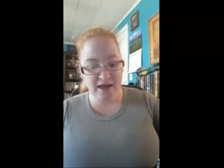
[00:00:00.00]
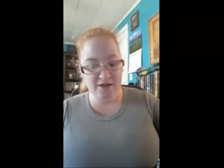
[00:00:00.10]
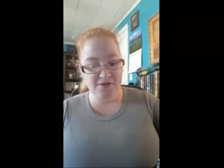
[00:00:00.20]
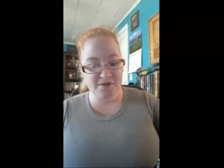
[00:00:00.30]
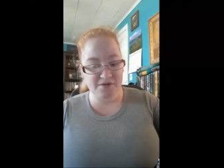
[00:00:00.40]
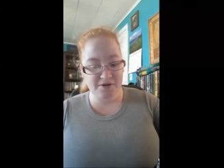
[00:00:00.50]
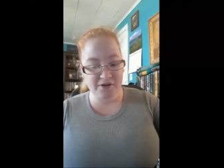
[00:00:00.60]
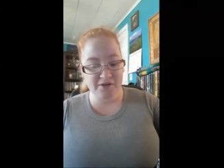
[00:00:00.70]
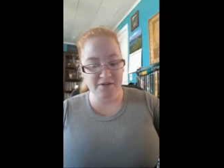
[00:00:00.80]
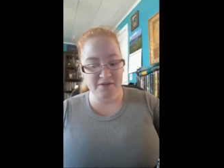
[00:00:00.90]
and the
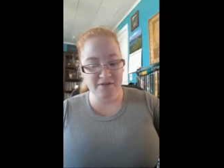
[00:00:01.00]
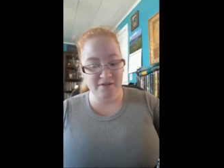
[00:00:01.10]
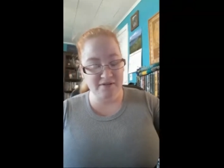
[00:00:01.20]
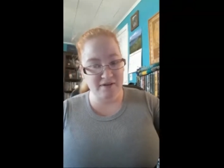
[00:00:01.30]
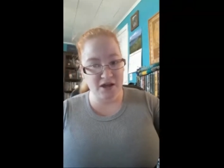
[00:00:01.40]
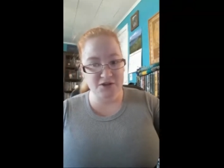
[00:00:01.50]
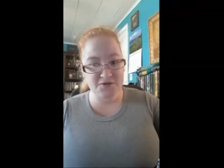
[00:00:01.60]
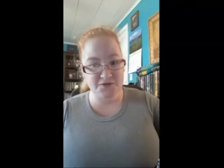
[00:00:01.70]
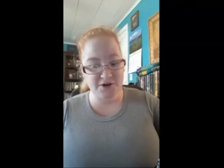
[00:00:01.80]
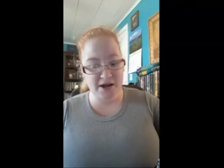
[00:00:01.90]
circus is the stage
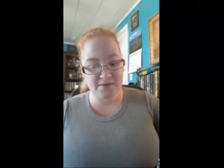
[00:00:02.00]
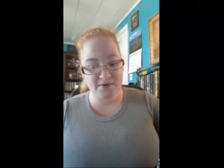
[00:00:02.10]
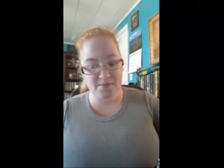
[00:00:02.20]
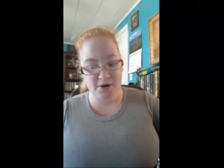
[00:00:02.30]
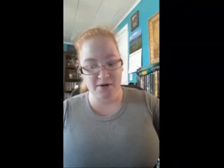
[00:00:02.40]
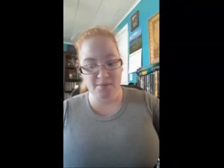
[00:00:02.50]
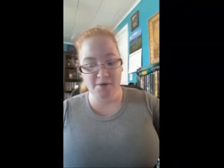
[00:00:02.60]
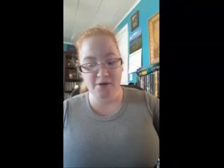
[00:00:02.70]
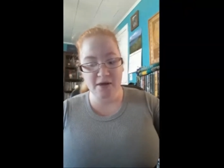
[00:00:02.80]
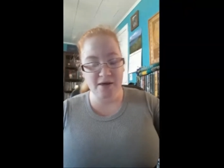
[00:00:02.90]
for a
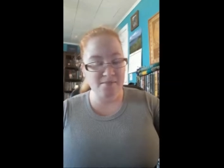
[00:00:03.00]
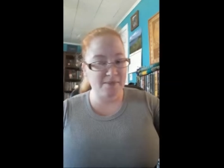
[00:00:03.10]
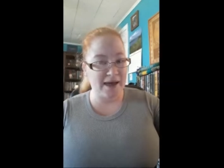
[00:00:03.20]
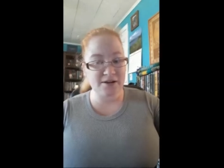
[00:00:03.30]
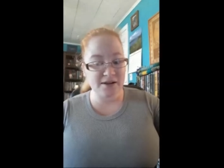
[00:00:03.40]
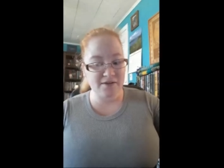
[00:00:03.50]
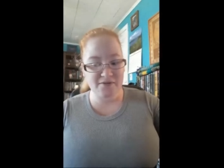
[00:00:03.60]
remarkable battle of